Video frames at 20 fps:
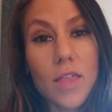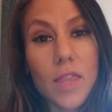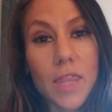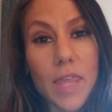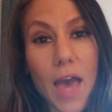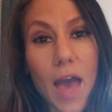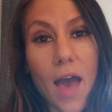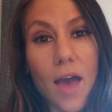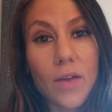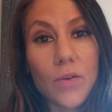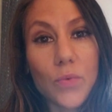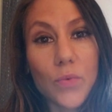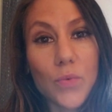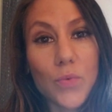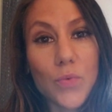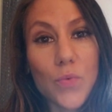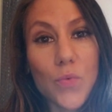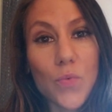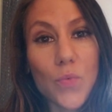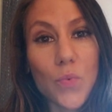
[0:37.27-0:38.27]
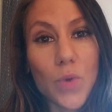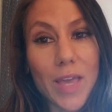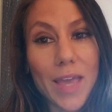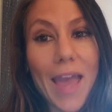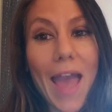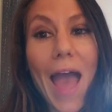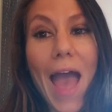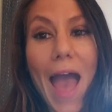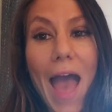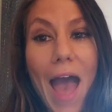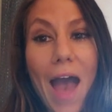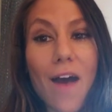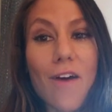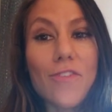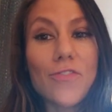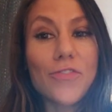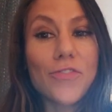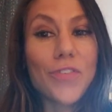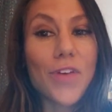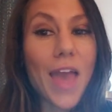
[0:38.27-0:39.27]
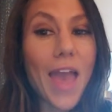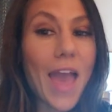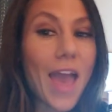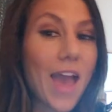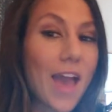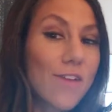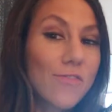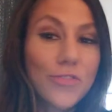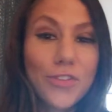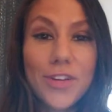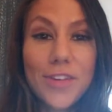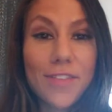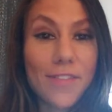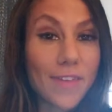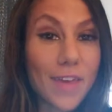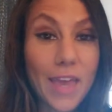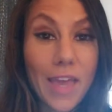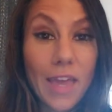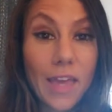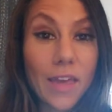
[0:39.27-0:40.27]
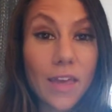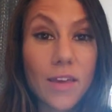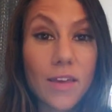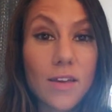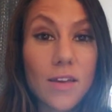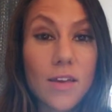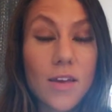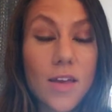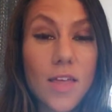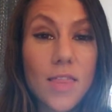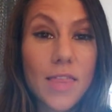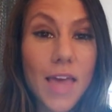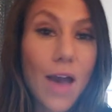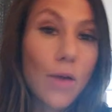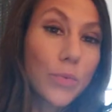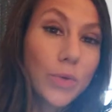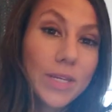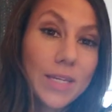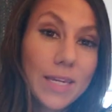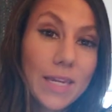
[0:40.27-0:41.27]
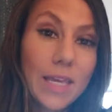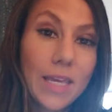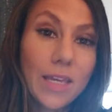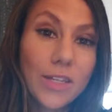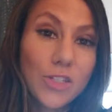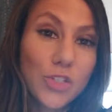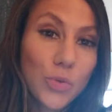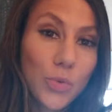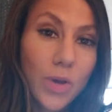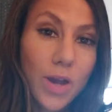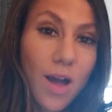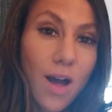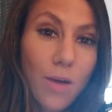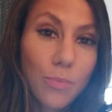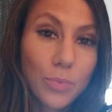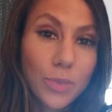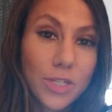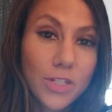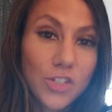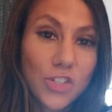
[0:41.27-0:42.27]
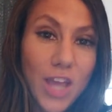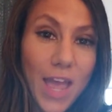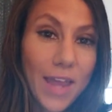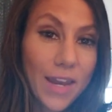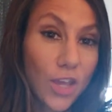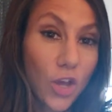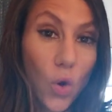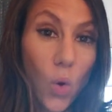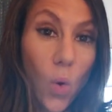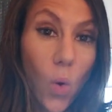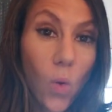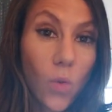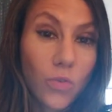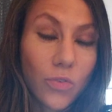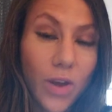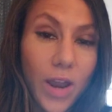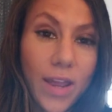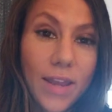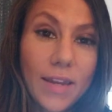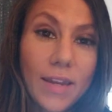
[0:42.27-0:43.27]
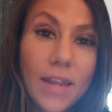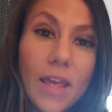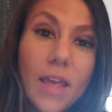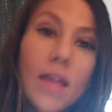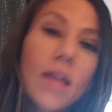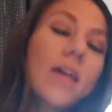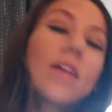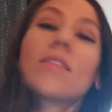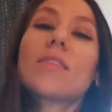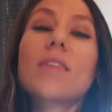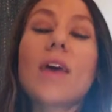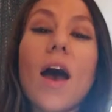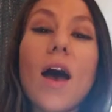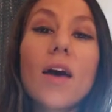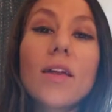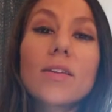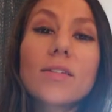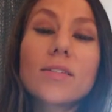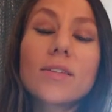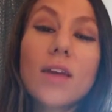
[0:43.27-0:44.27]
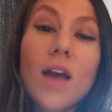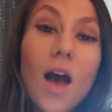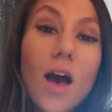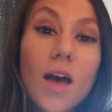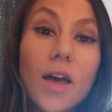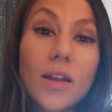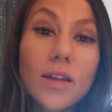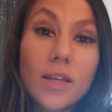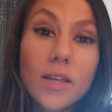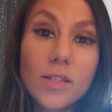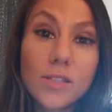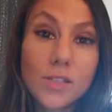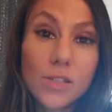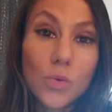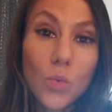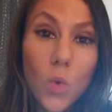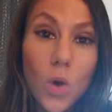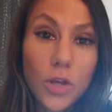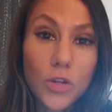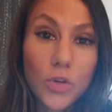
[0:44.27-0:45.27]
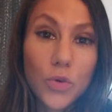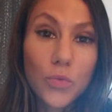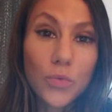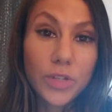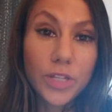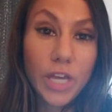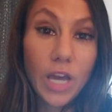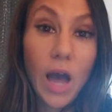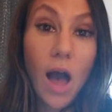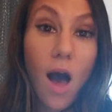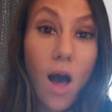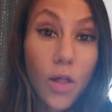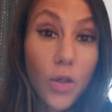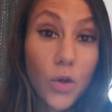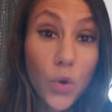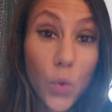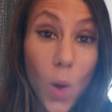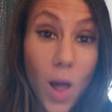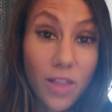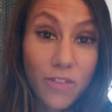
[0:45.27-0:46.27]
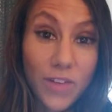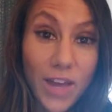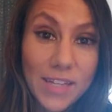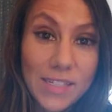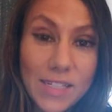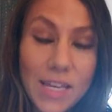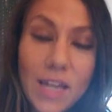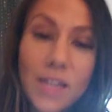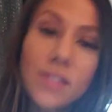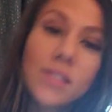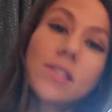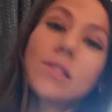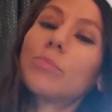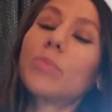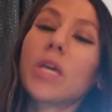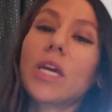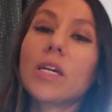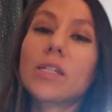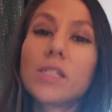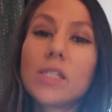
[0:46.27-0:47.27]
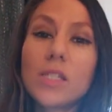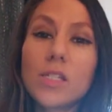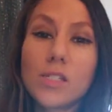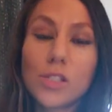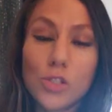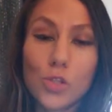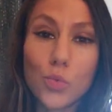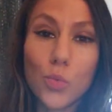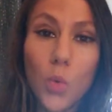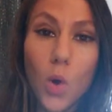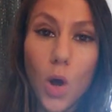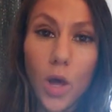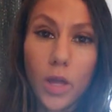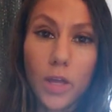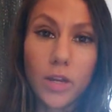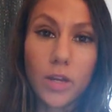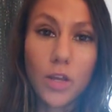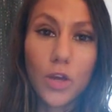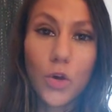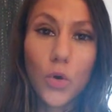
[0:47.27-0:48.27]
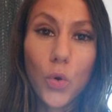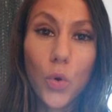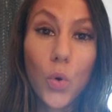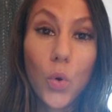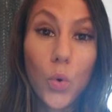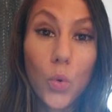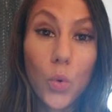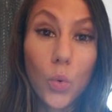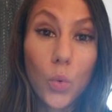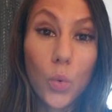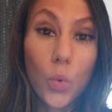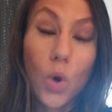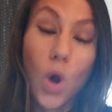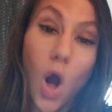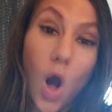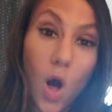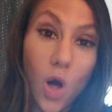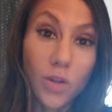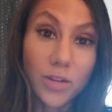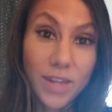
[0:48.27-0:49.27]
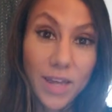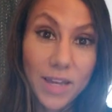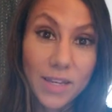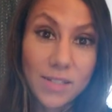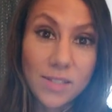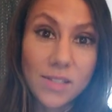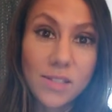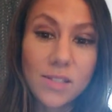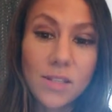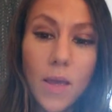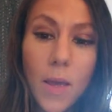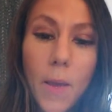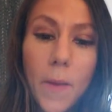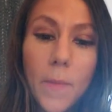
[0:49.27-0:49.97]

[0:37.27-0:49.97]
that we have everything that we need to accomplish any goal, right? That God is the one who really qualifies us because He's the one who called us.